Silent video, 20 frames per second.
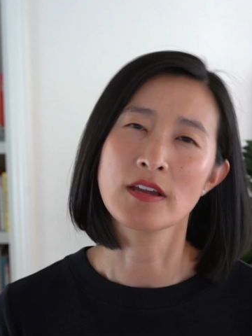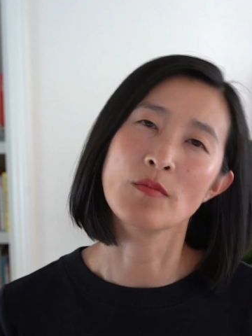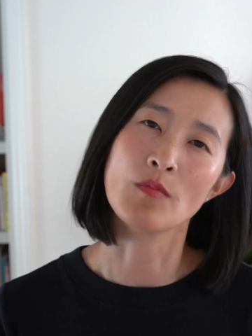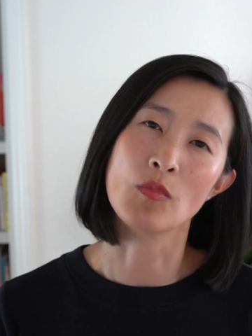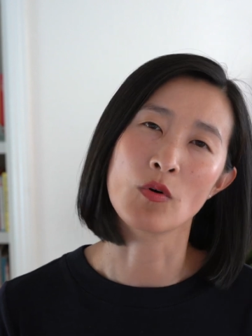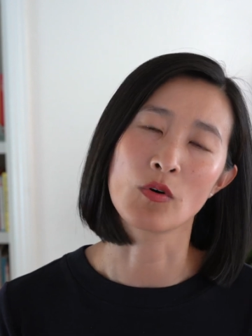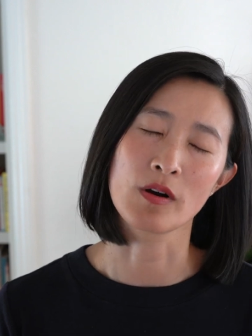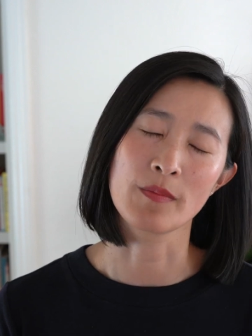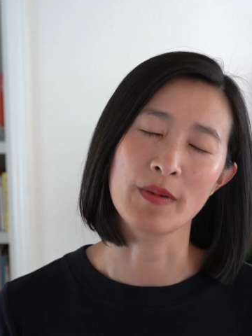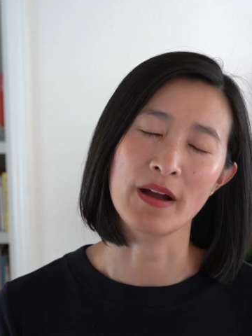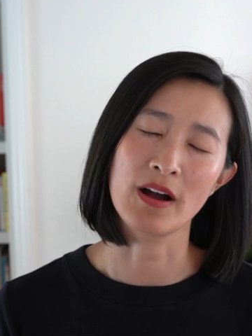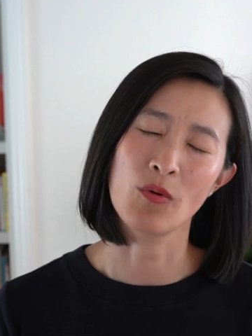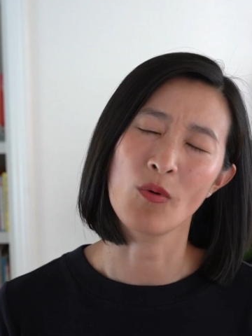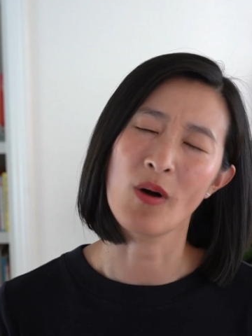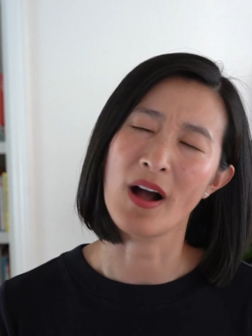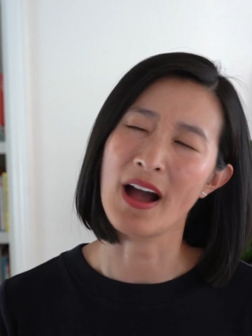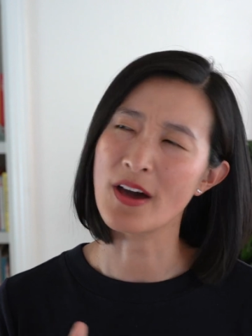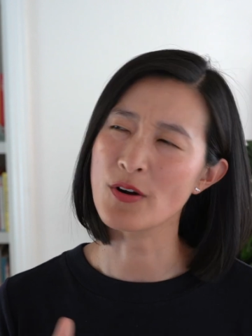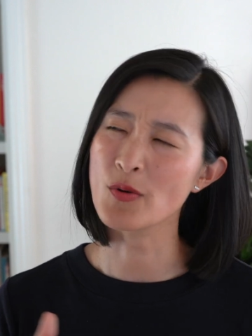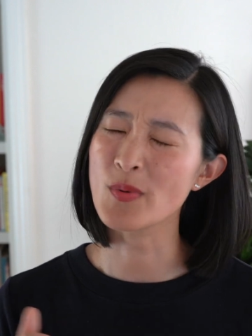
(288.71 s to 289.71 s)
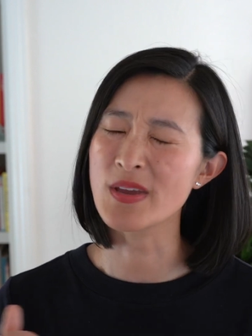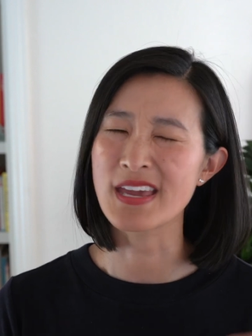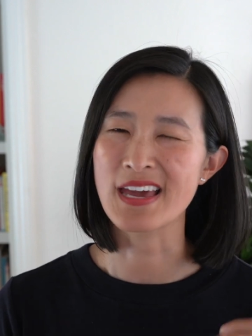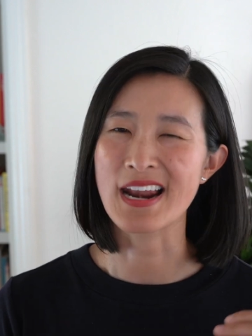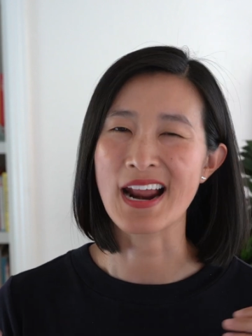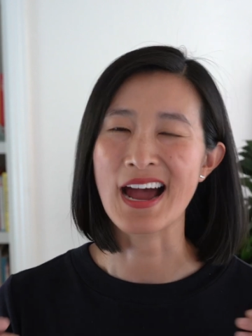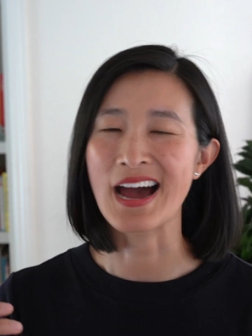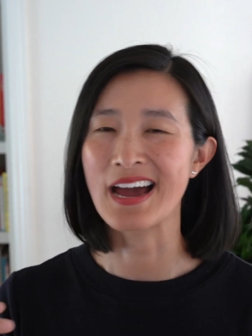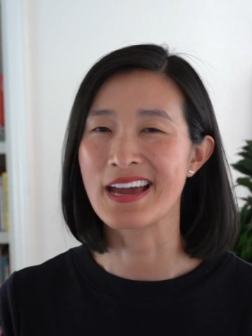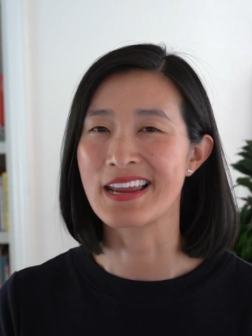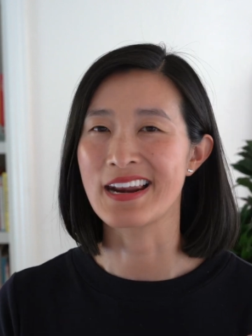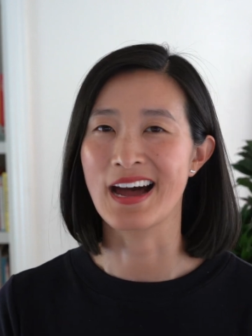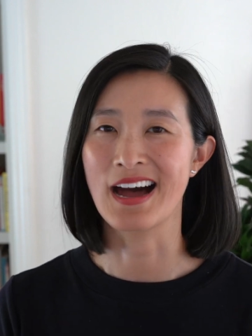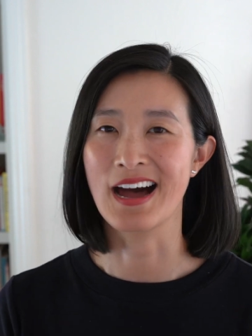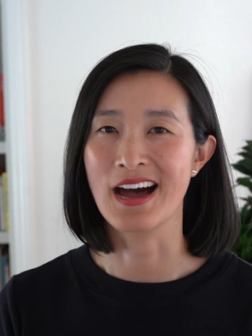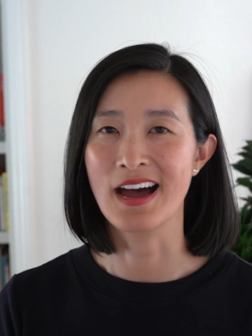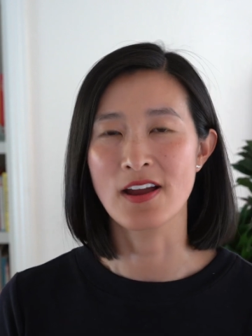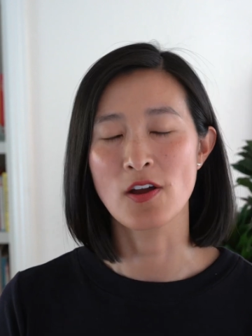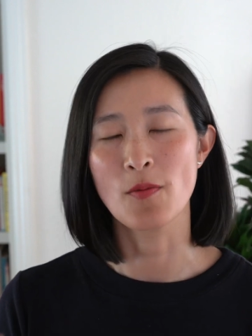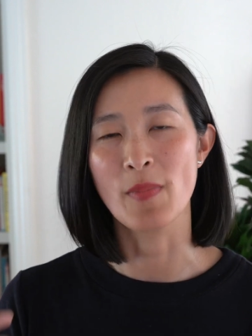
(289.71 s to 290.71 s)
and more about, well, how do we get eye to
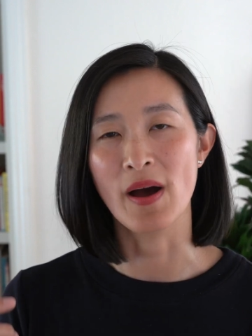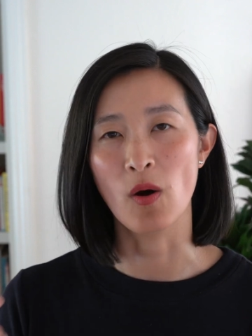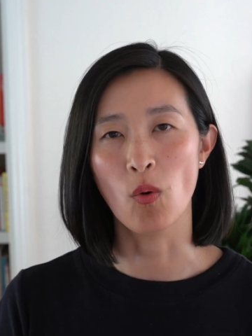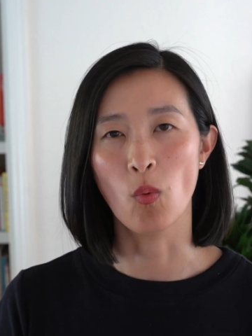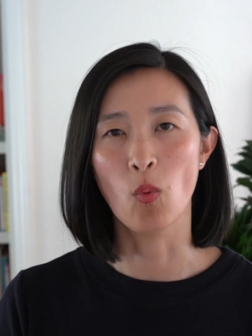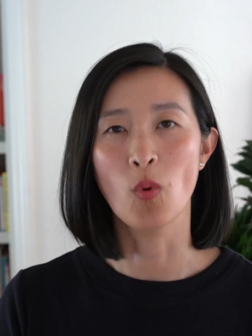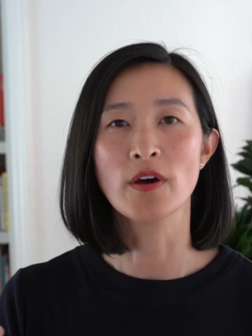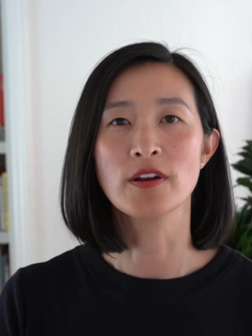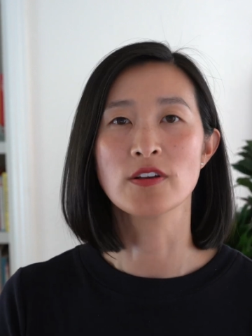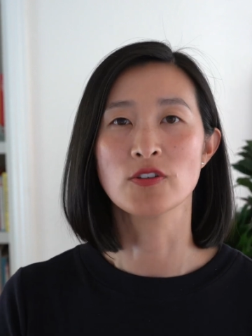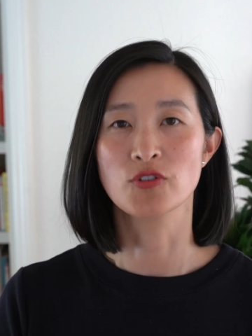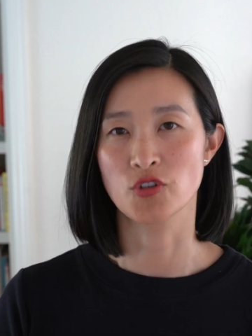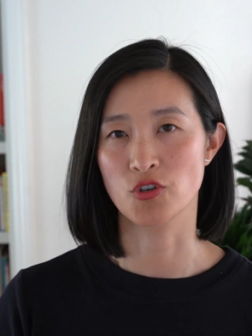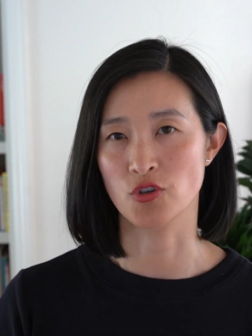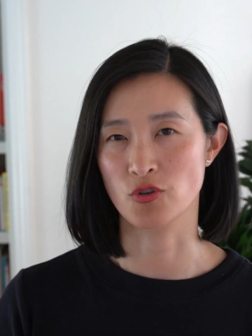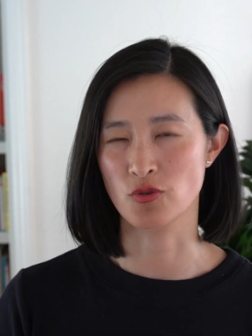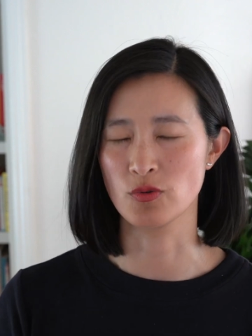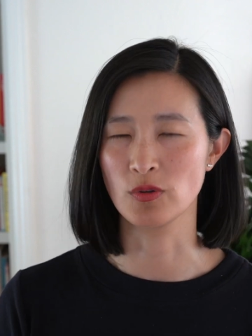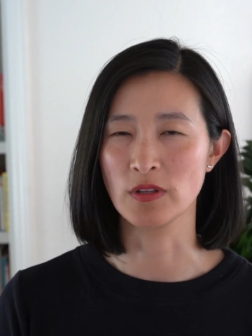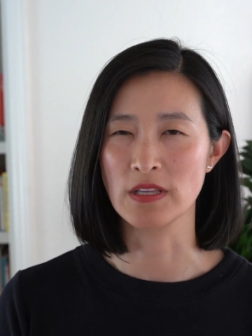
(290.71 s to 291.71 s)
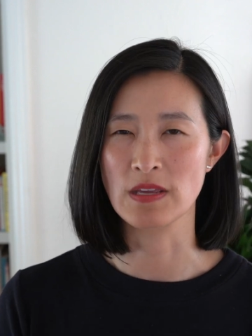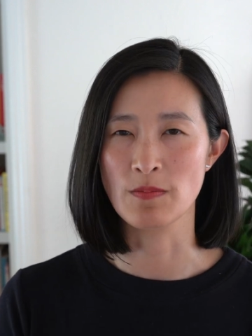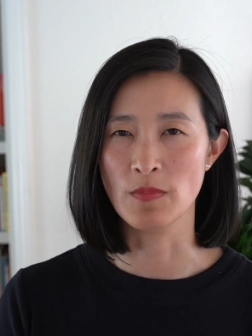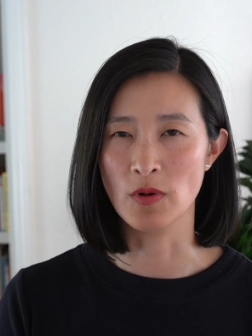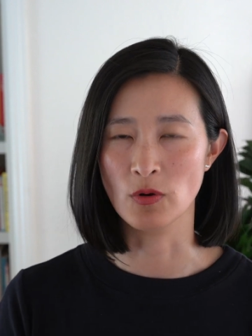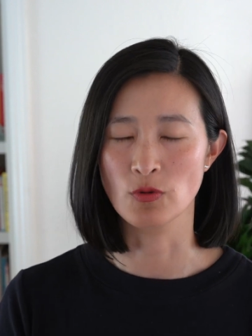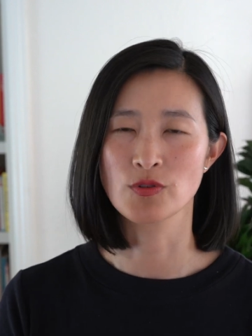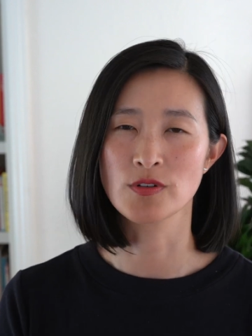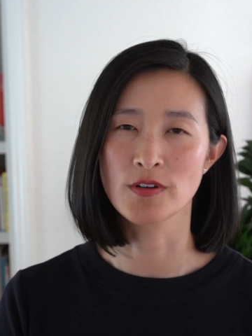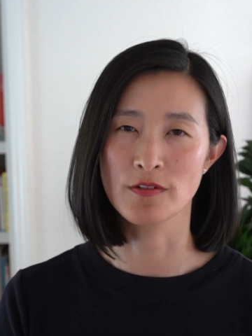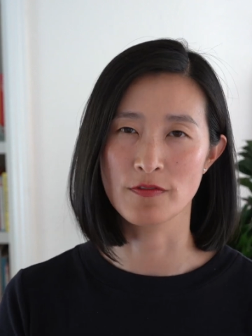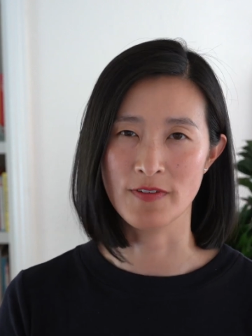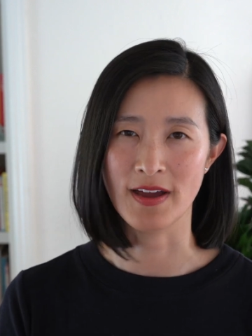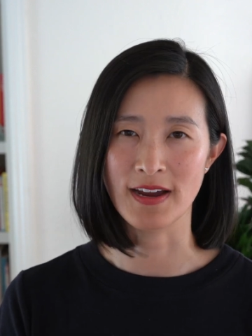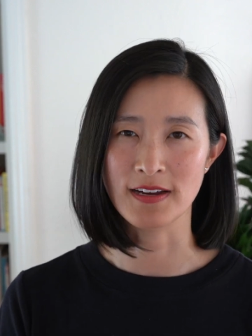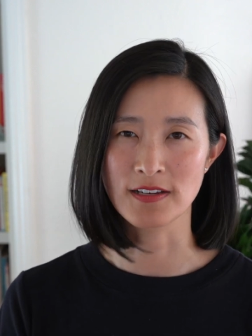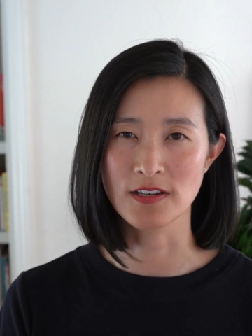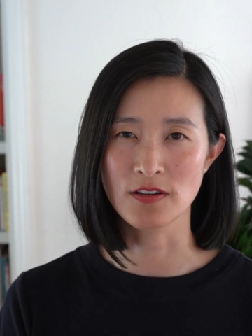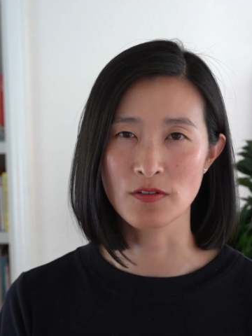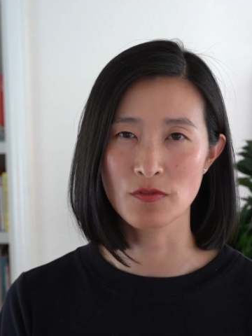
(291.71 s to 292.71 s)
eye about what is truly most
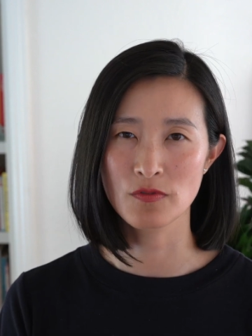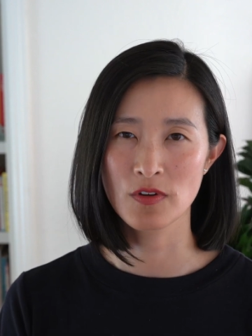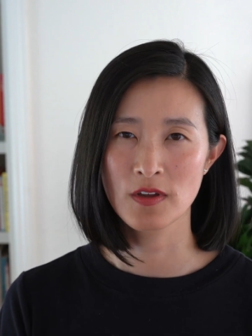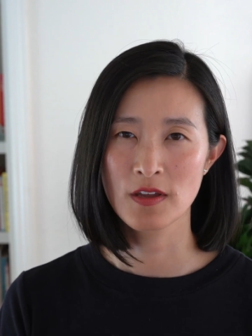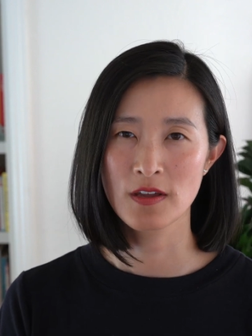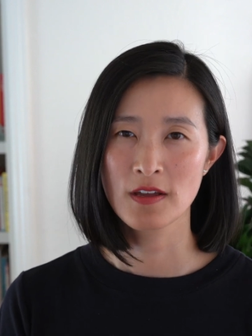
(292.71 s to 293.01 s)
effective?